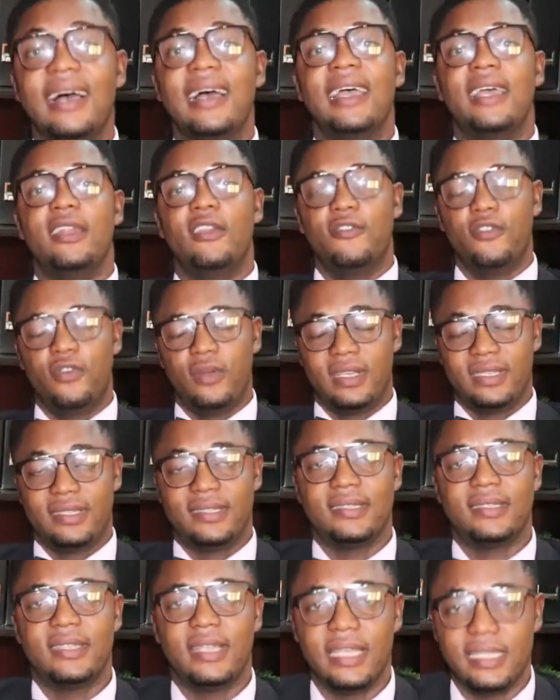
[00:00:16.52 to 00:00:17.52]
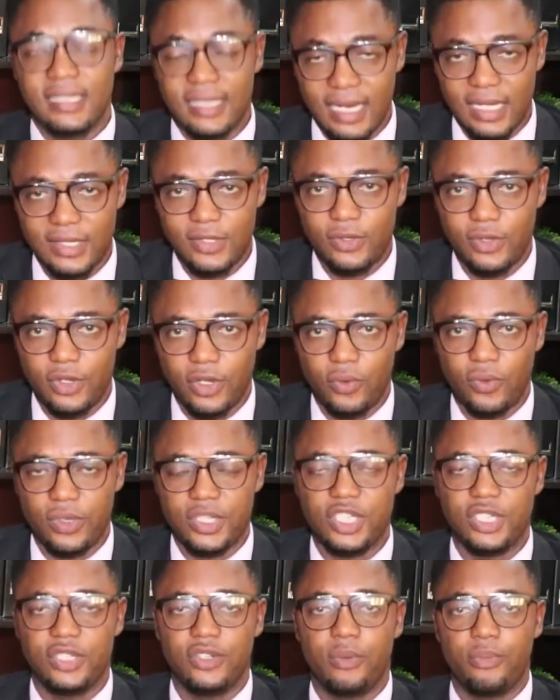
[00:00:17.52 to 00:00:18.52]
Hello viewers, it's glad to know you're
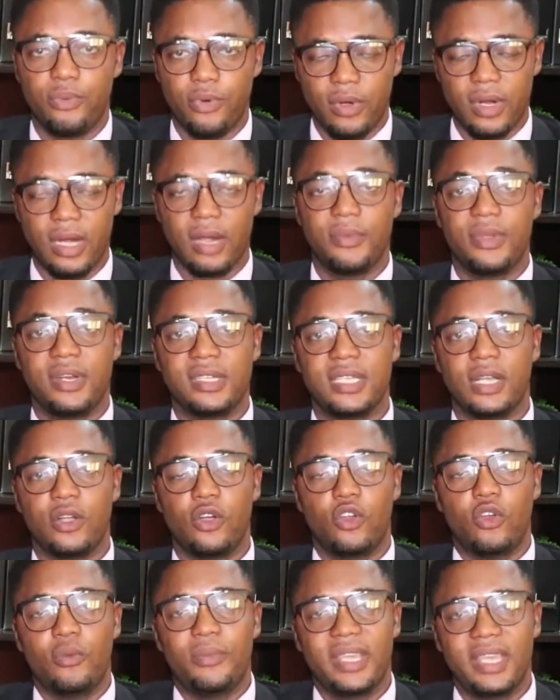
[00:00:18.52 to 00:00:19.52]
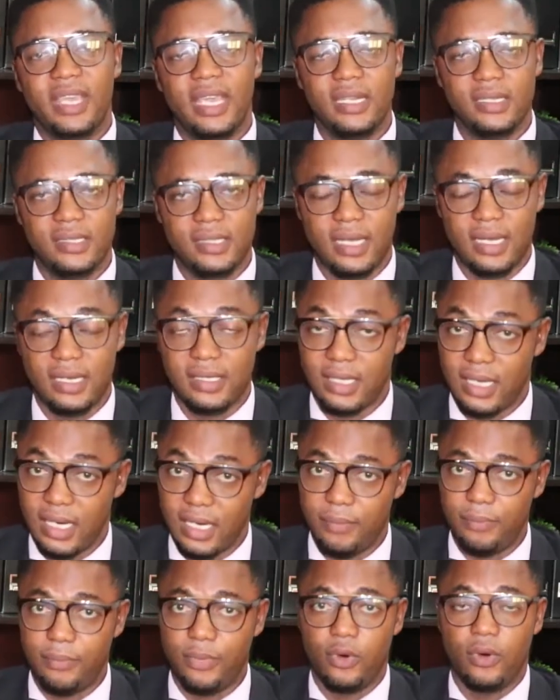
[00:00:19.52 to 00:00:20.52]
watching your program. It is Economic Insight and
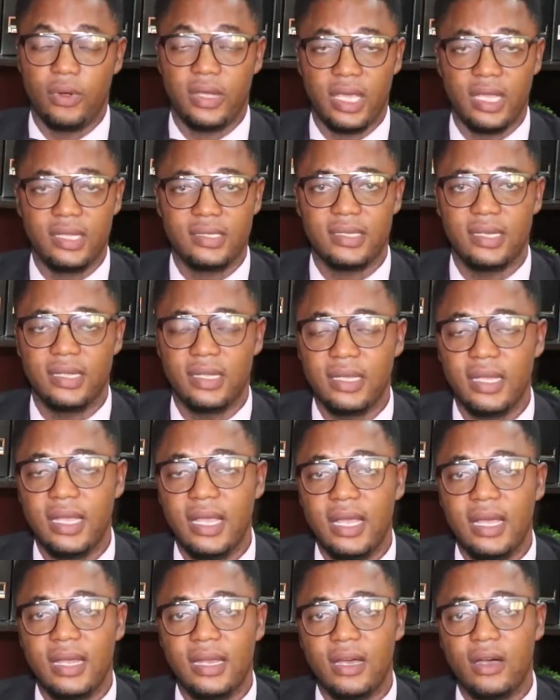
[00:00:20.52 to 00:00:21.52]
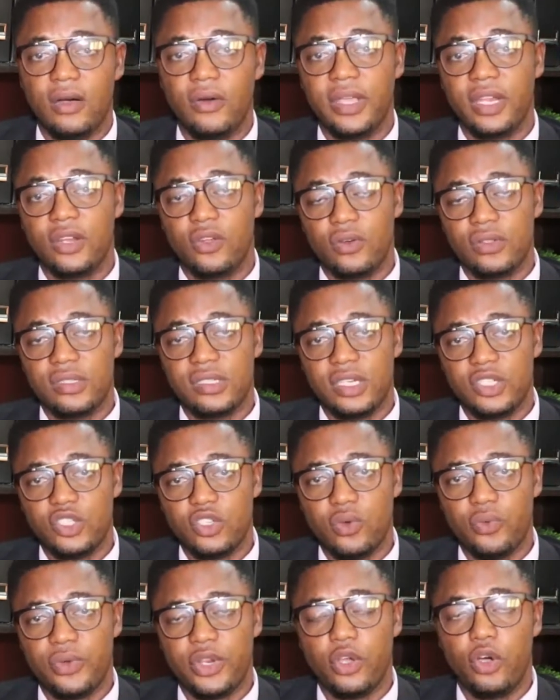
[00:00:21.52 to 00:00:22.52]
I'm Paul Kingsley. Now, in
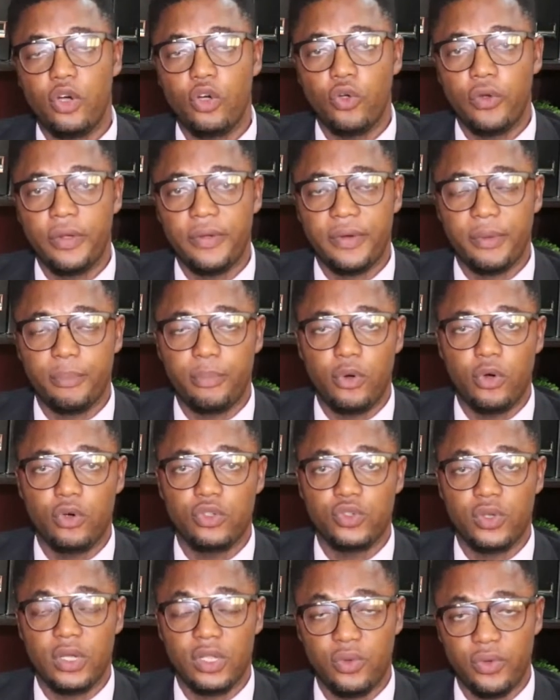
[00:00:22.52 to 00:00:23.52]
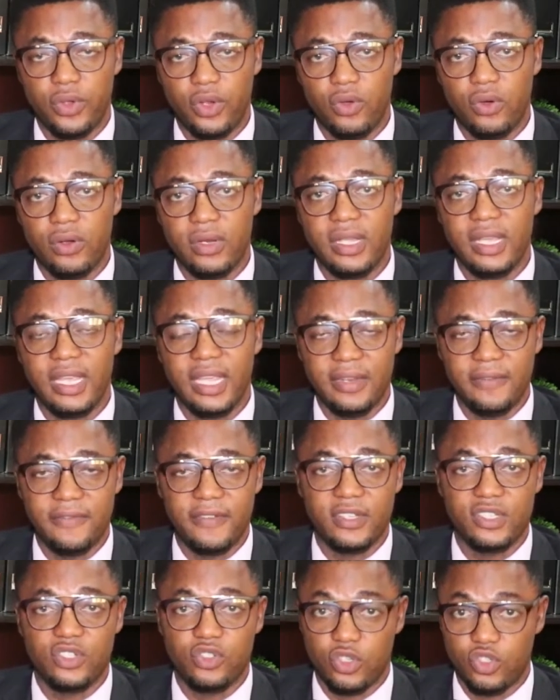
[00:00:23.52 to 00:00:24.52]
continuation with the ongoing report we are doing on
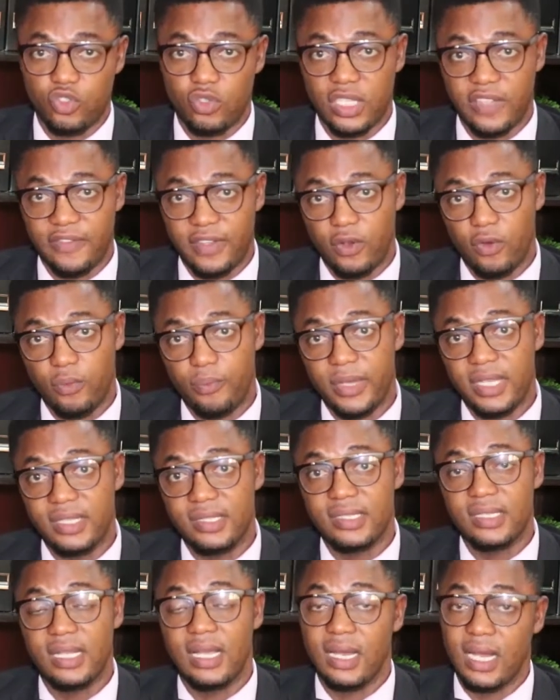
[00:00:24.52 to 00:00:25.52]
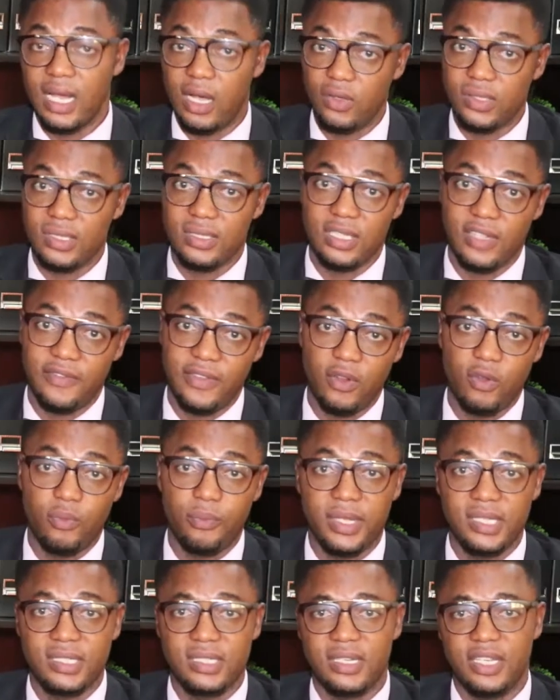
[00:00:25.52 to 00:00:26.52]
infrastructure developments and housing
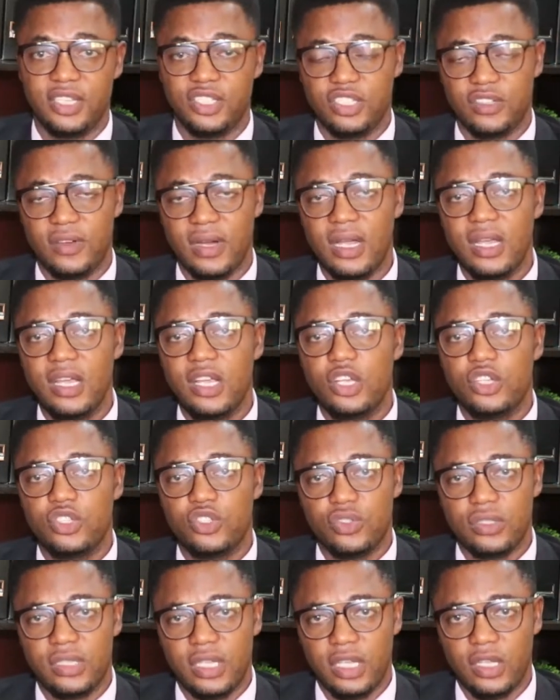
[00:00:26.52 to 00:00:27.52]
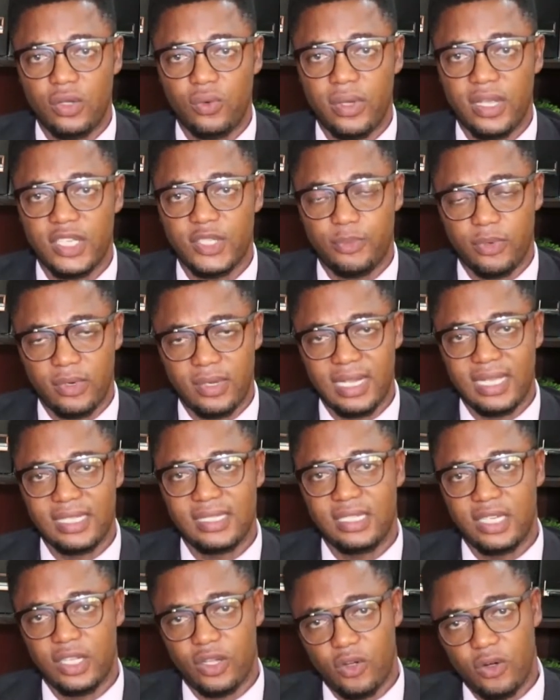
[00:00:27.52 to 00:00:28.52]
development in Nigeria, today we are
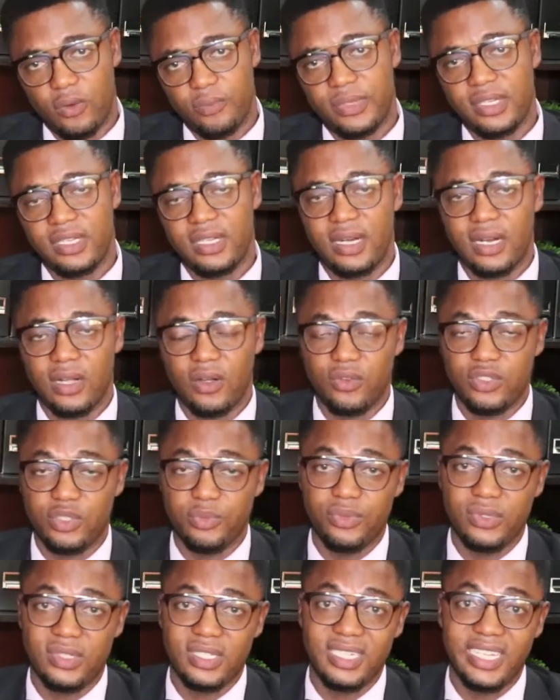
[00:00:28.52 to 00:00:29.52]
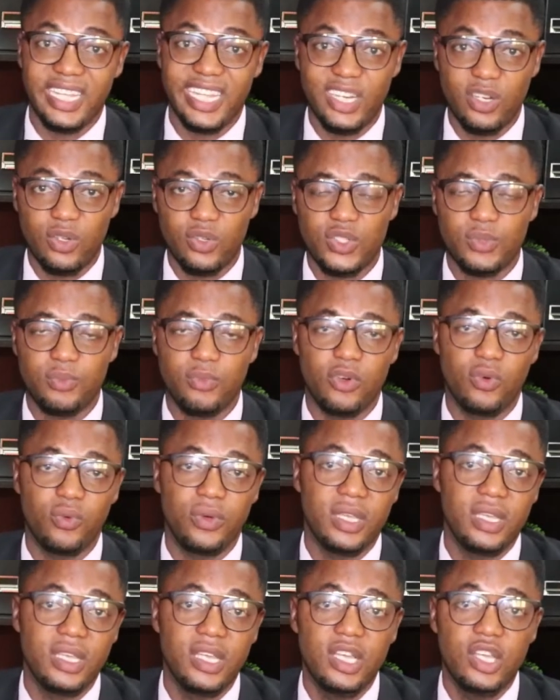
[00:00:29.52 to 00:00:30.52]
spotlighting a company that are contributing in no small
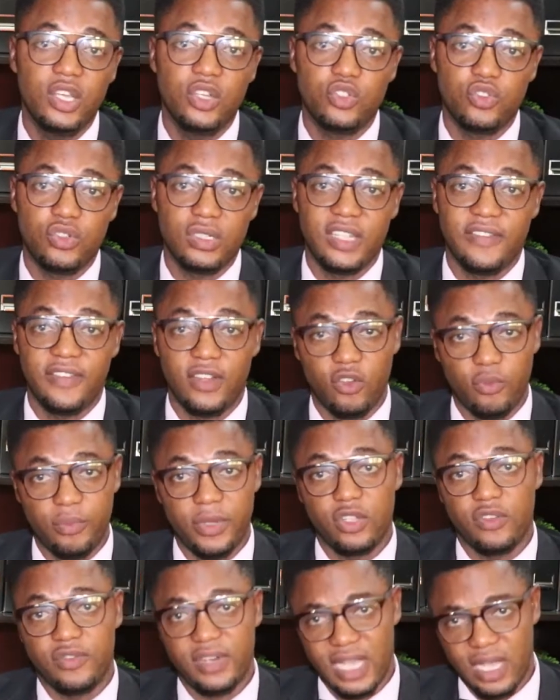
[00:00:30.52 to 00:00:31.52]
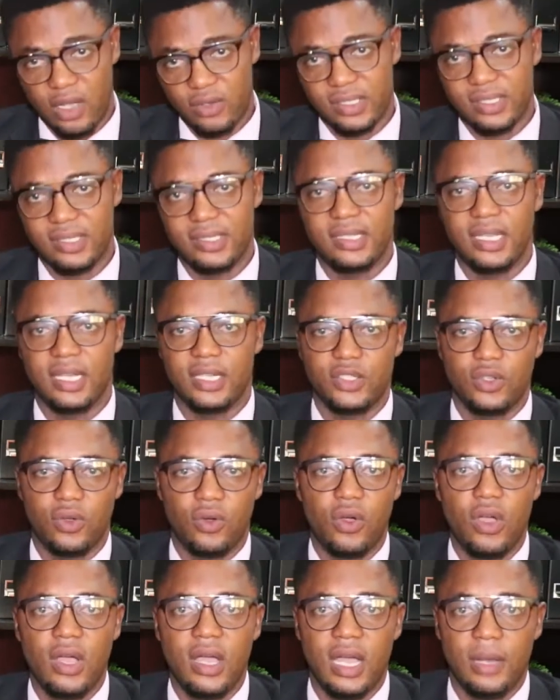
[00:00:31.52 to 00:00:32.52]
way to the development of the housing sector.
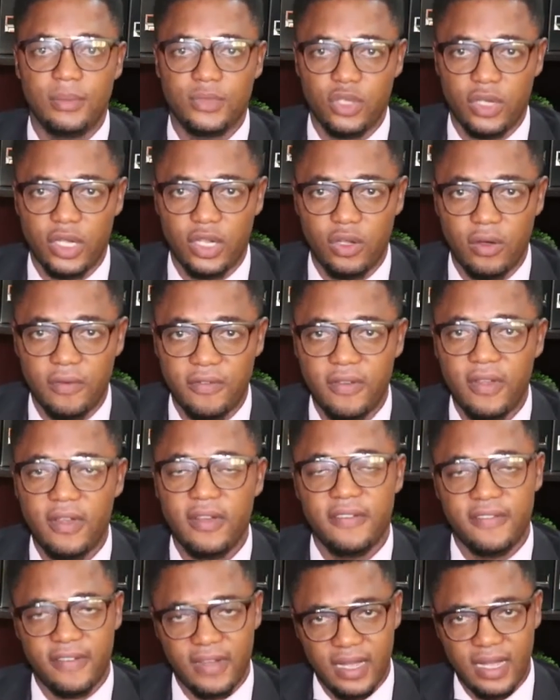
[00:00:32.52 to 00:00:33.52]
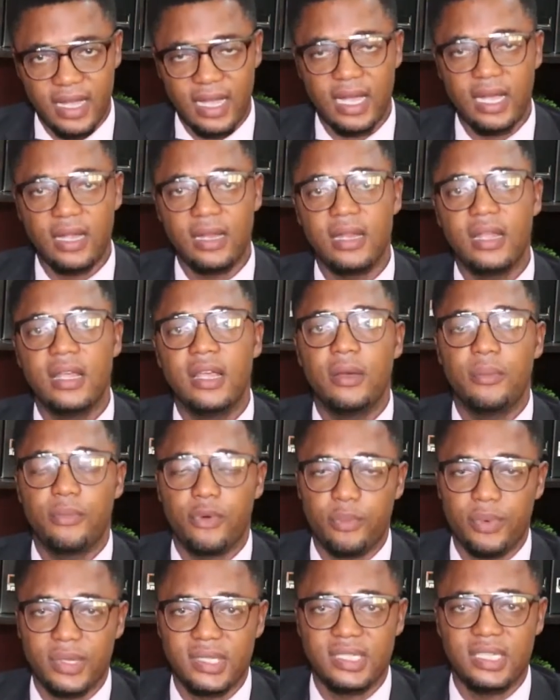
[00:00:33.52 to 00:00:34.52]
I'm talking of Fahal
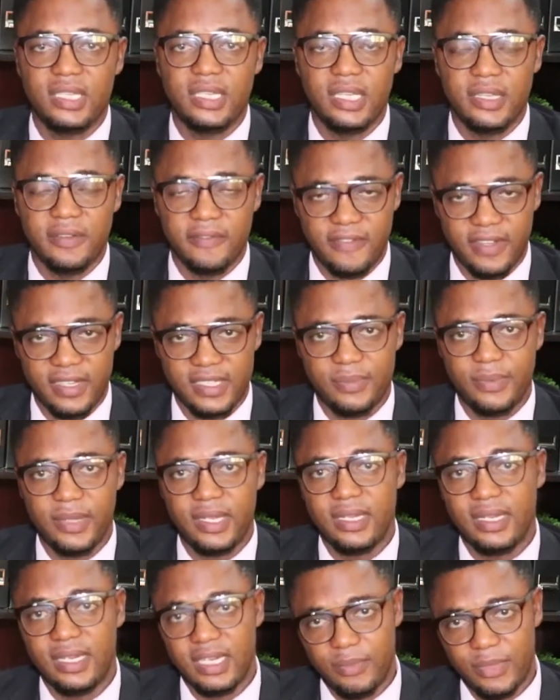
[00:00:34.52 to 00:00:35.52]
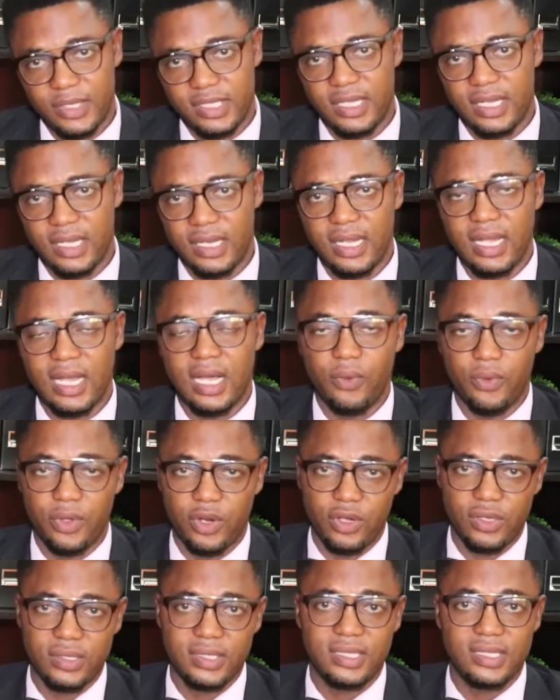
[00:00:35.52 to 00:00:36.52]
Property Investment Limited, and
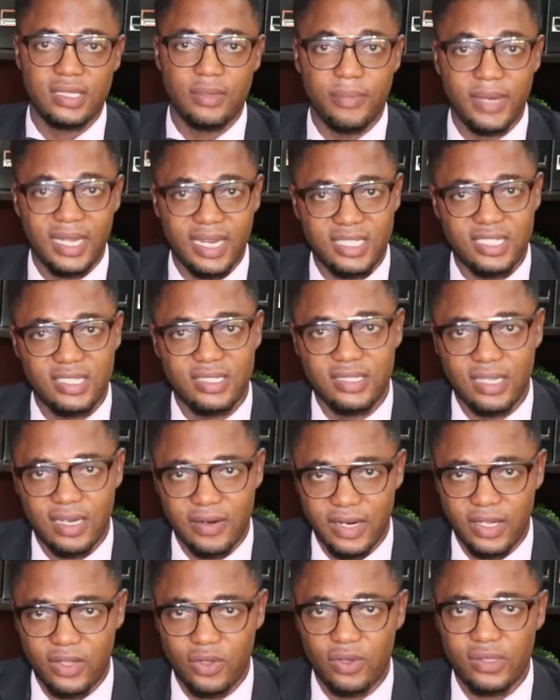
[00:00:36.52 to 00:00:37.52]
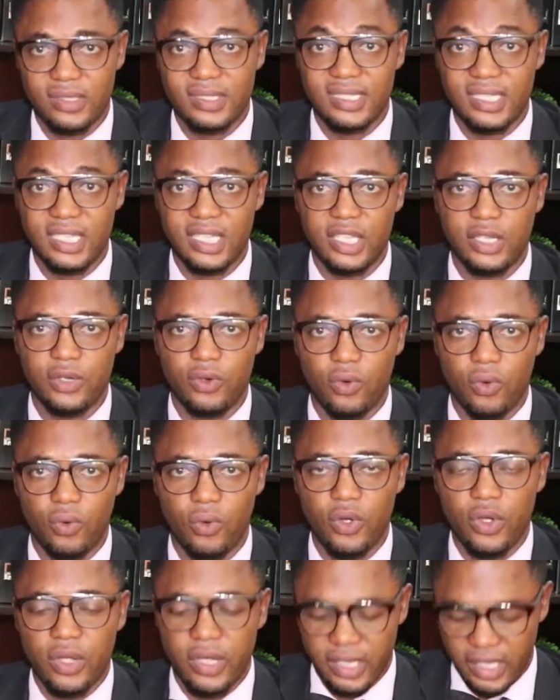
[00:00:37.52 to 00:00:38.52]
with us is the Managing Director, CEO,
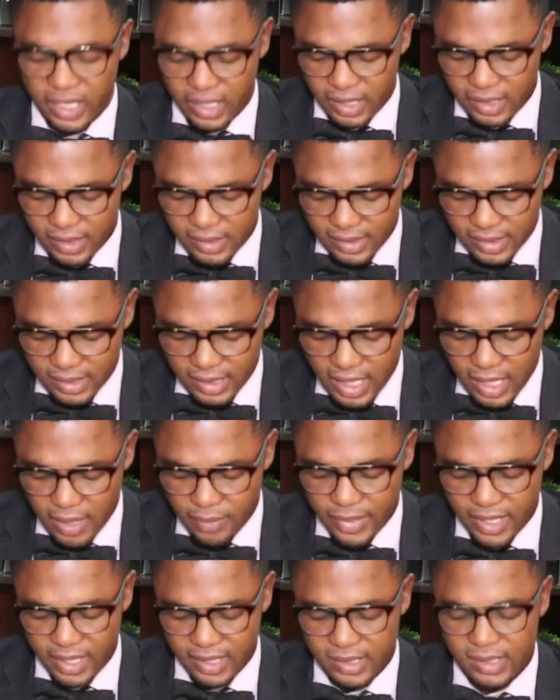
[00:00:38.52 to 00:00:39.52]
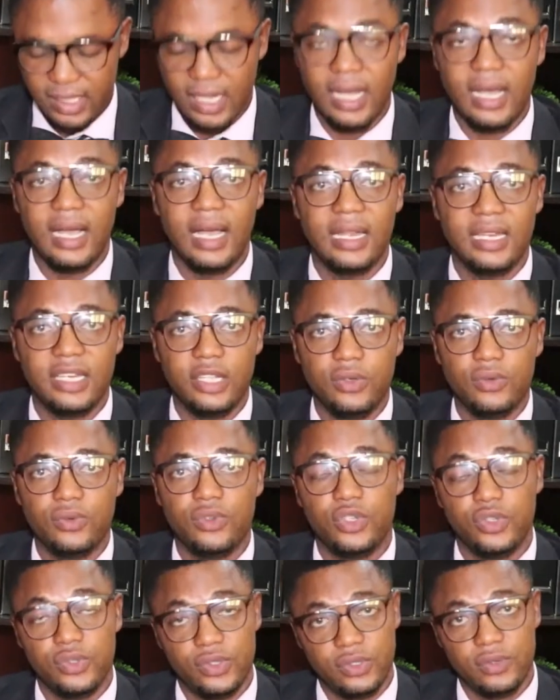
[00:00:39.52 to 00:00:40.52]
is Barrister
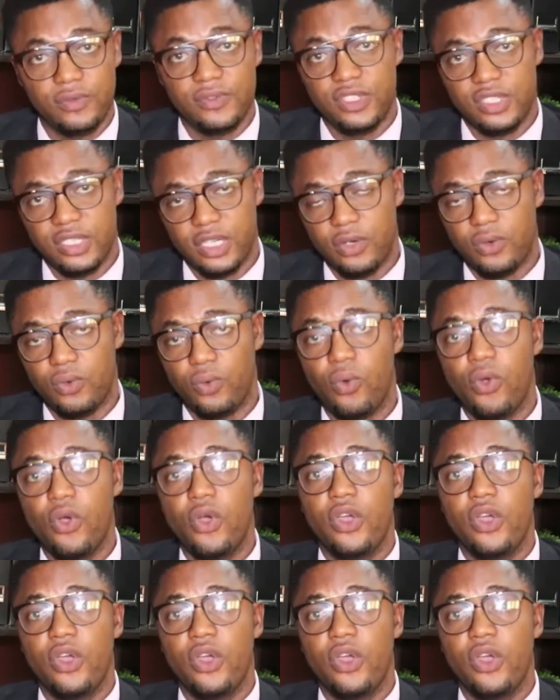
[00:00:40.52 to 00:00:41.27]
Aliyu Yusuf Shehu.